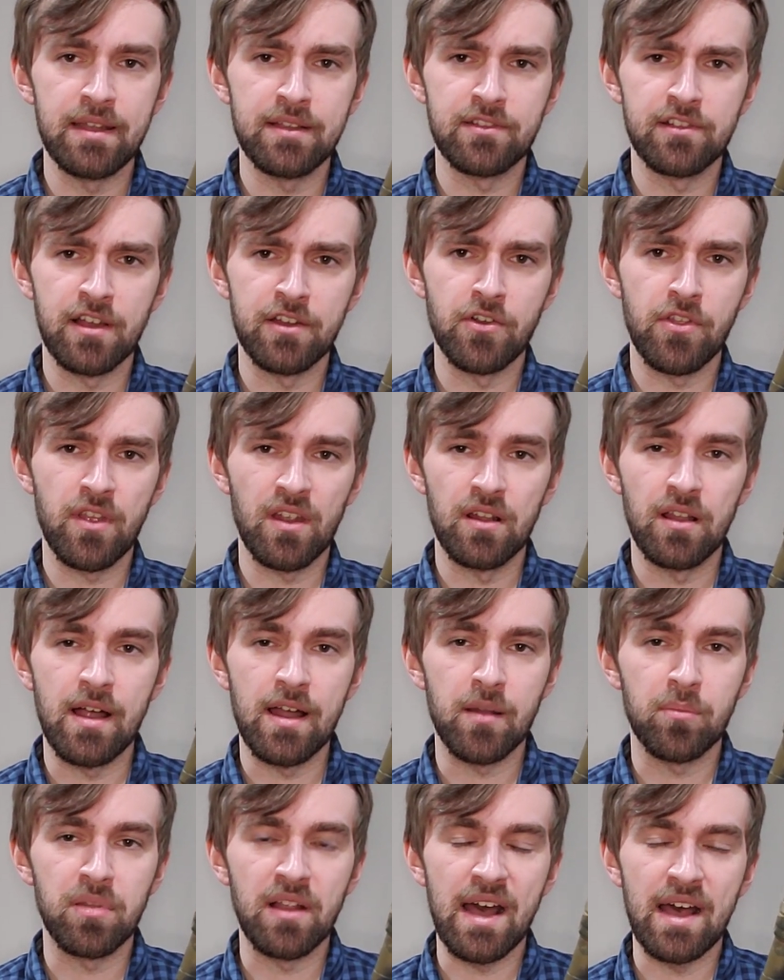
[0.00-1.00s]
It's lighter than a
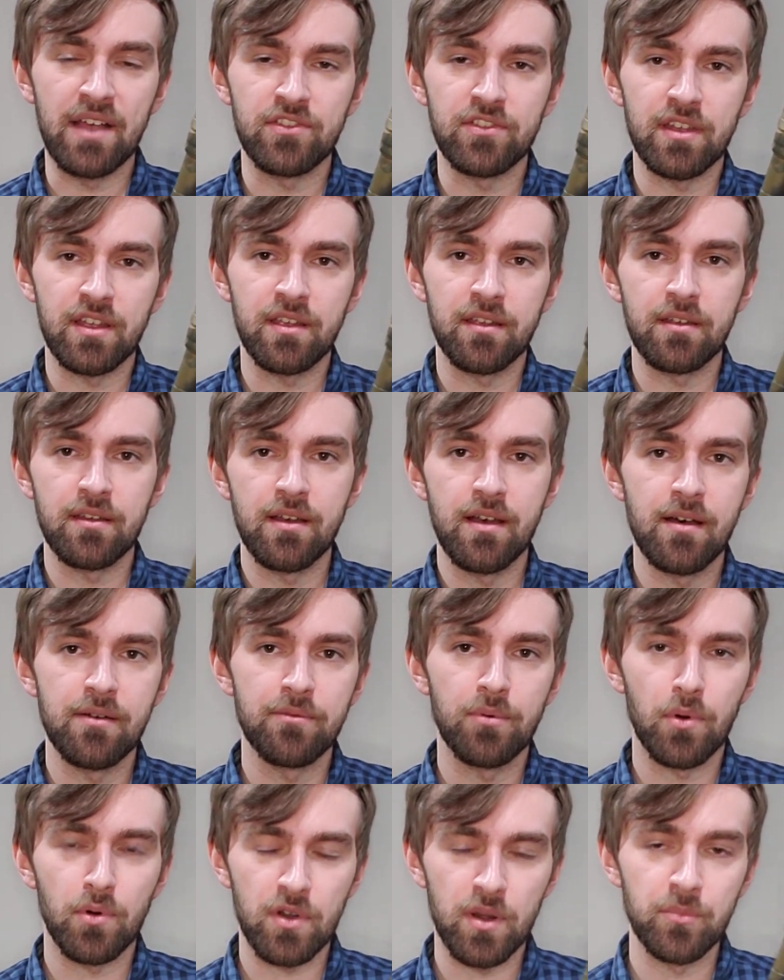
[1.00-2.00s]
lot of plastic
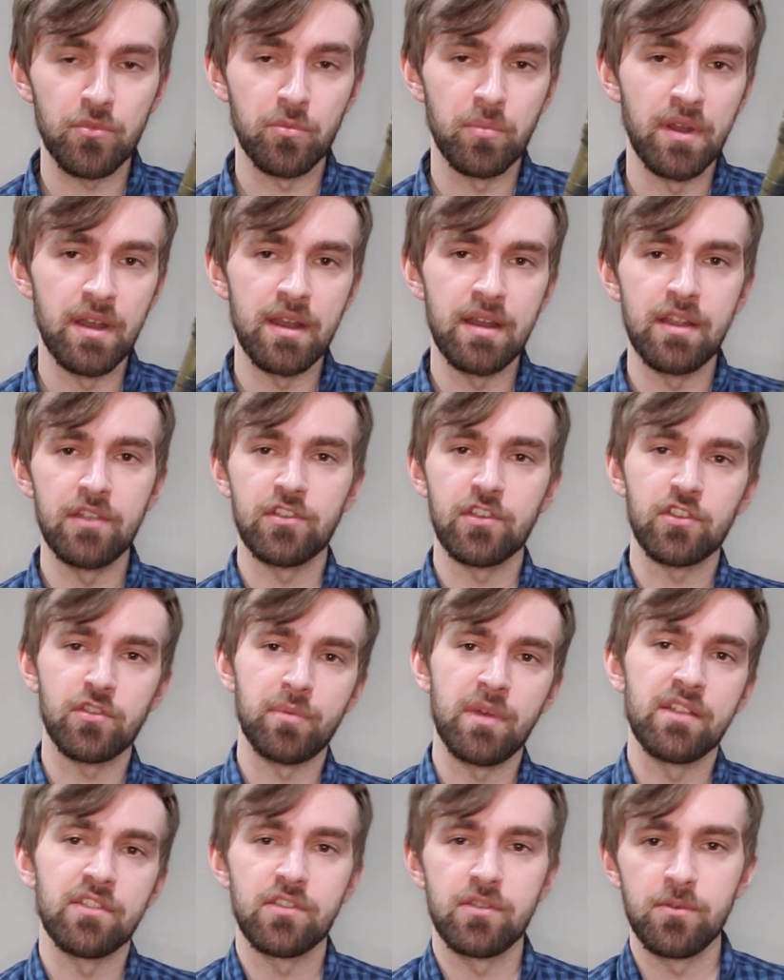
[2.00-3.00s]
foregrips, but it is
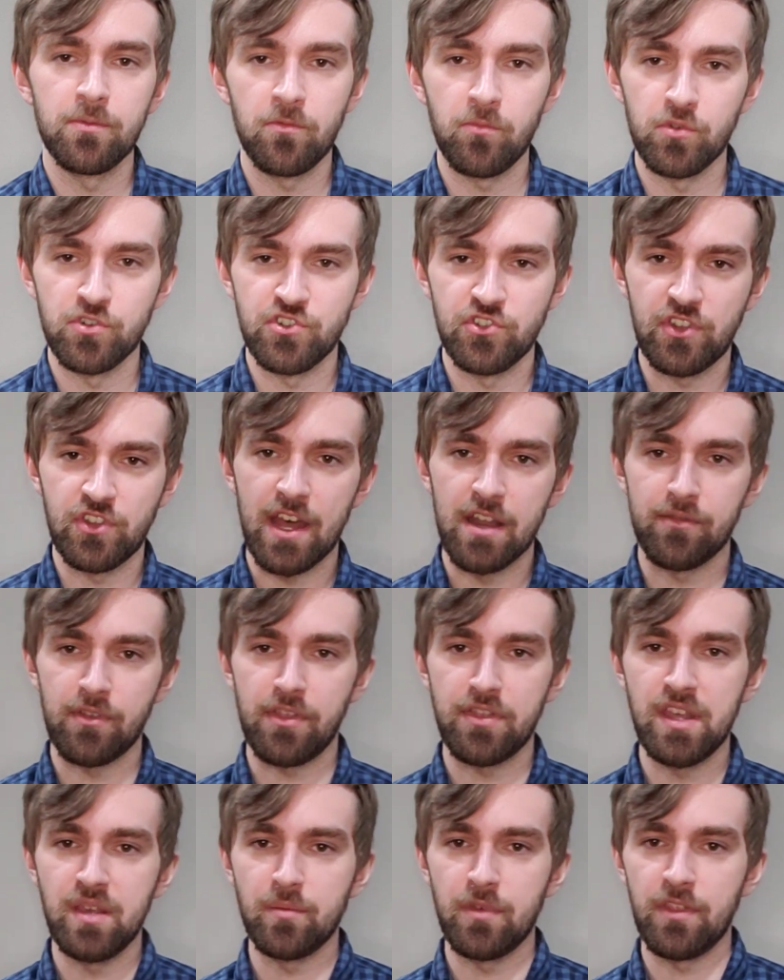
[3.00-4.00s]
expensive, which is kind of a
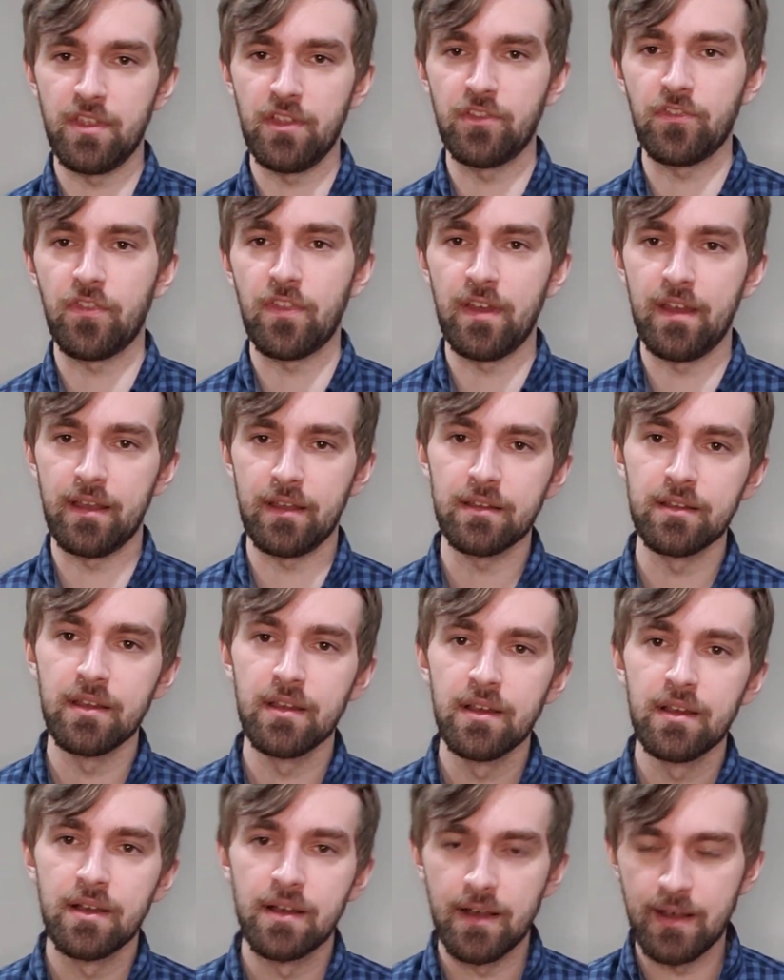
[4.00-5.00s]
theme of this thing.
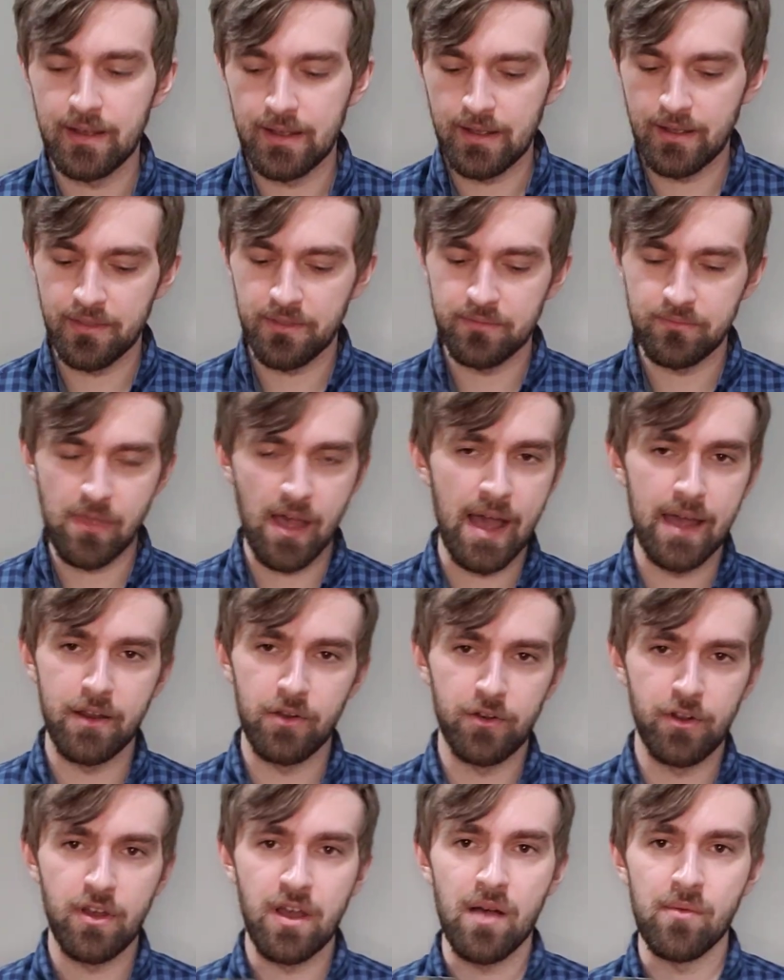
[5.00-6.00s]
I
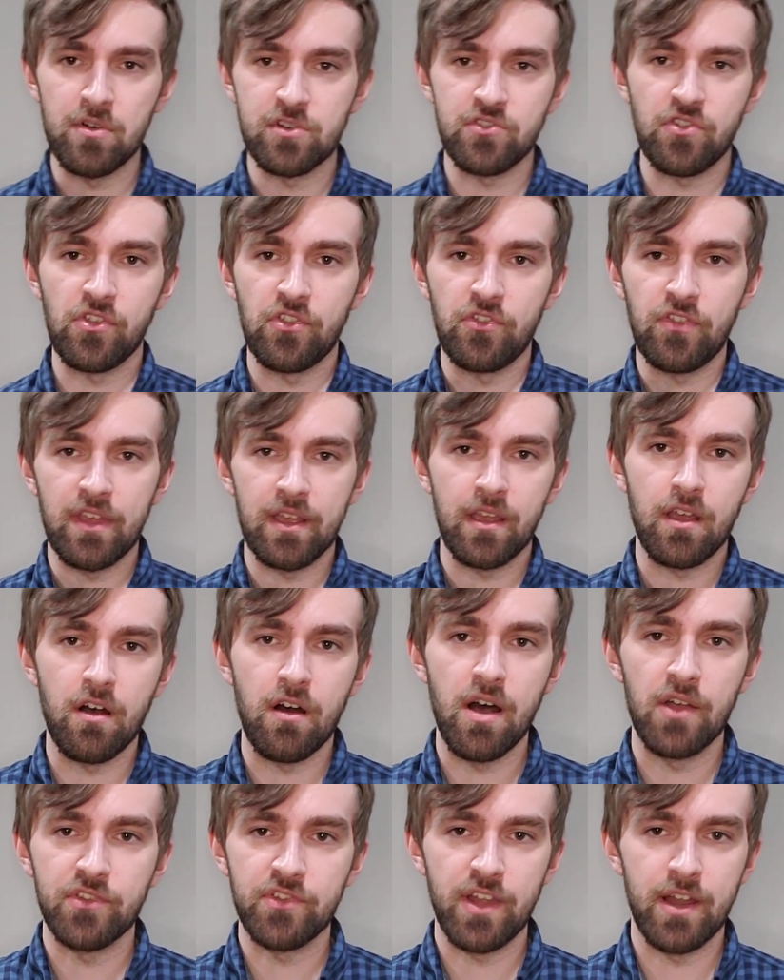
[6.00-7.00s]
don't know how much this thing
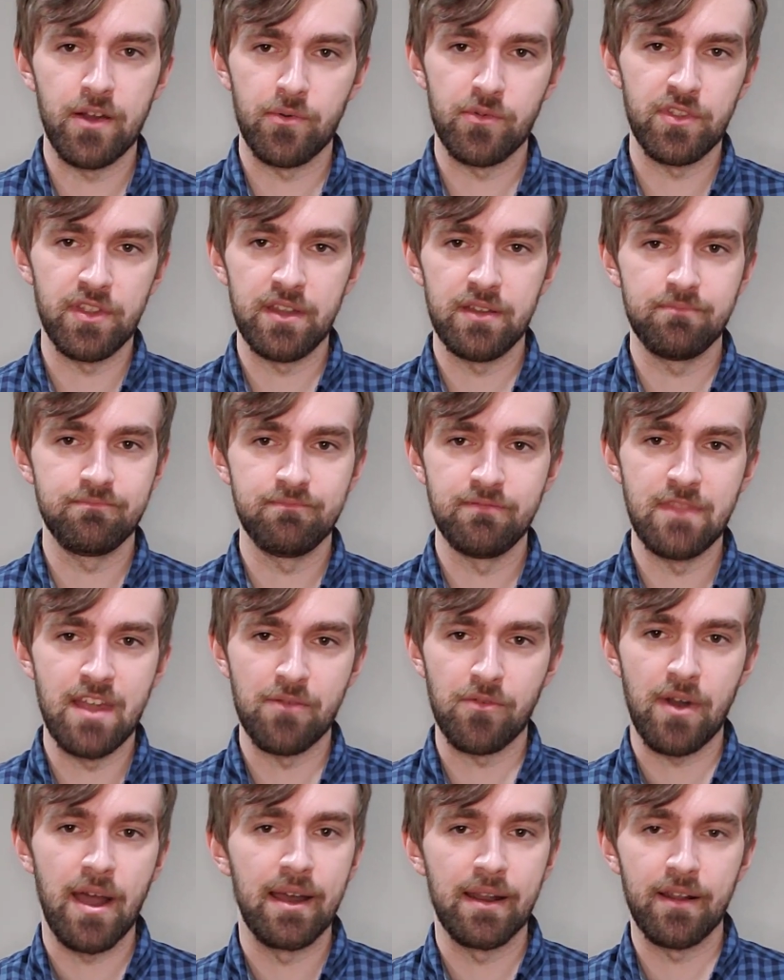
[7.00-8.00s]
costs. I really
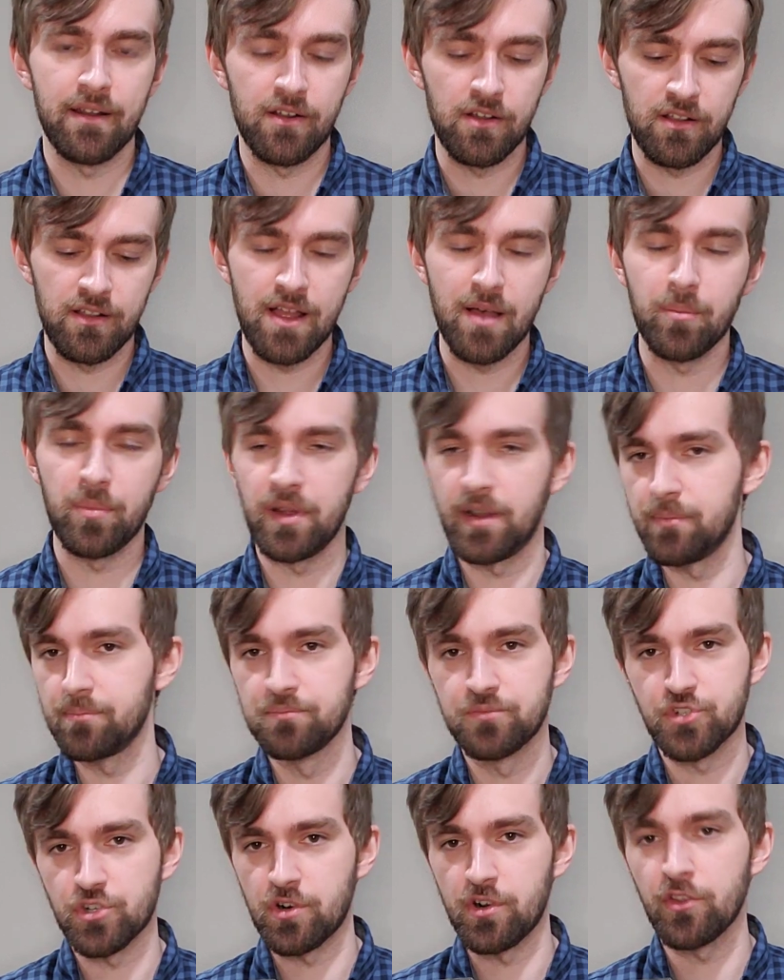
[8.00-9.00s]
never added it all up, but I'm
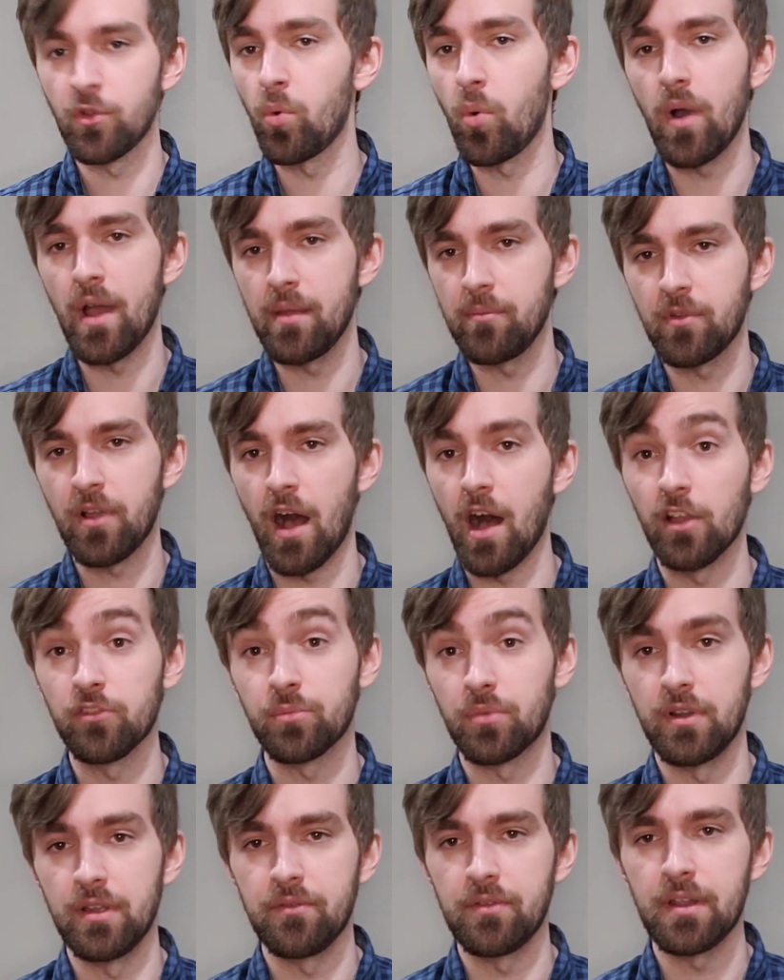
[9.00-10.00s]
sure it's quite cost
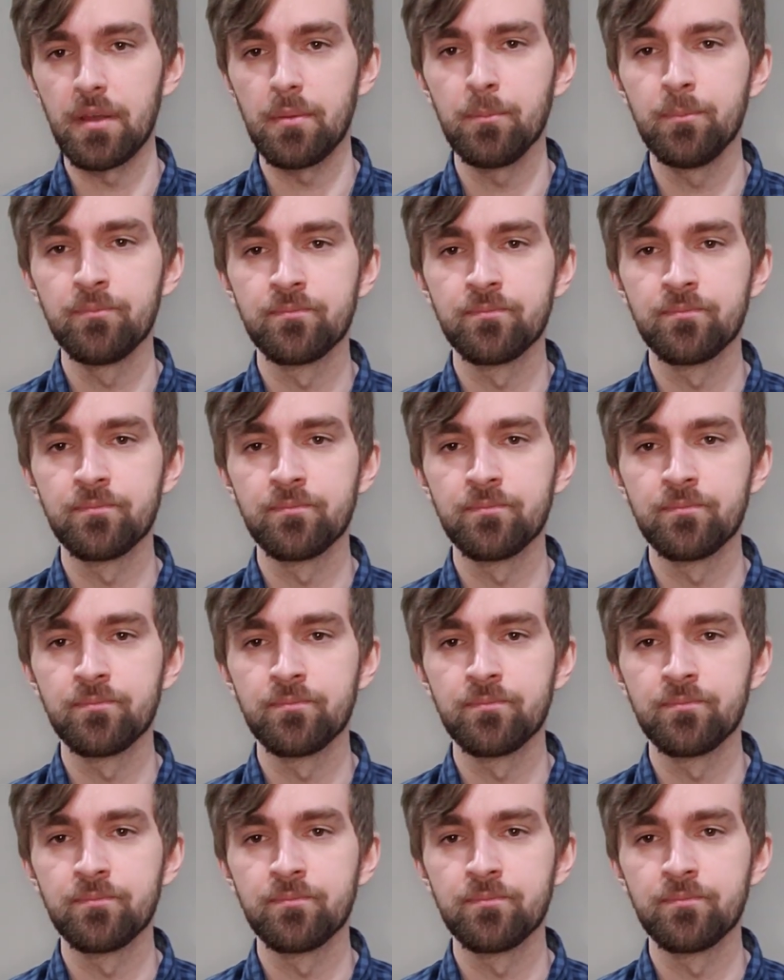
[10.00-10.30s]
prohibitive.